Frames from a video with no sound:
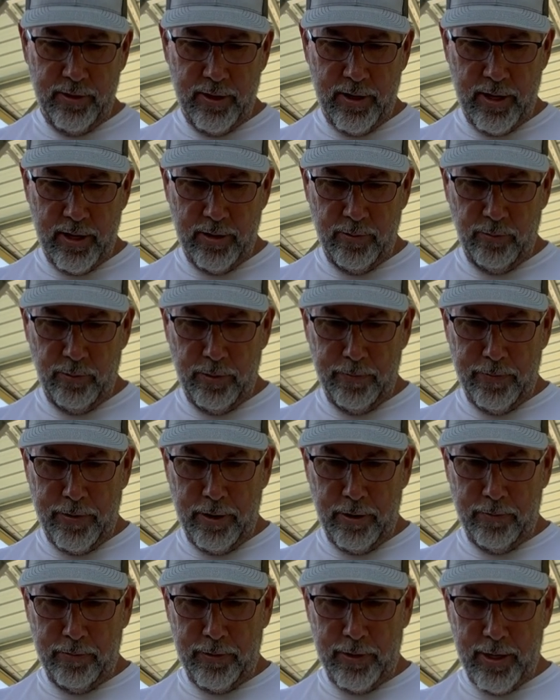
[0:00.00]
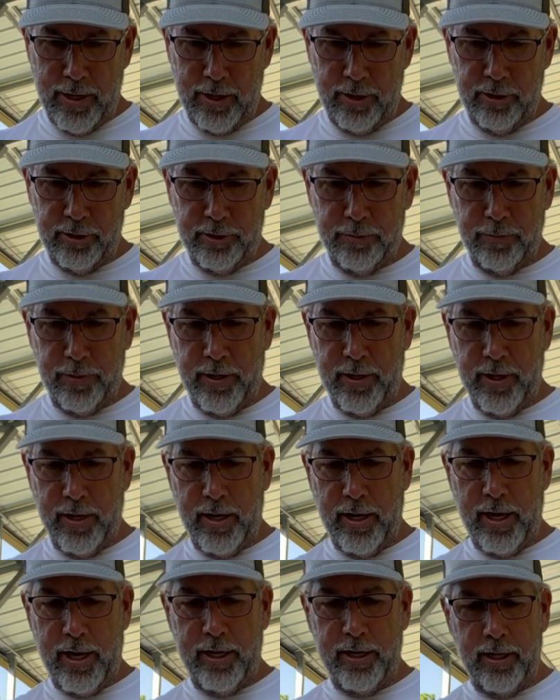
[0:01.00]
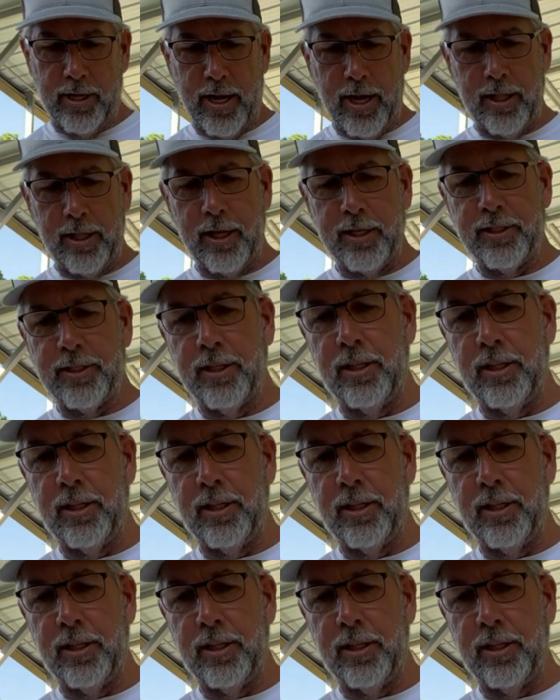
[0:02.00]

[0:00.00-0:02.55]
uh, with a pair of pliers, but I, I like to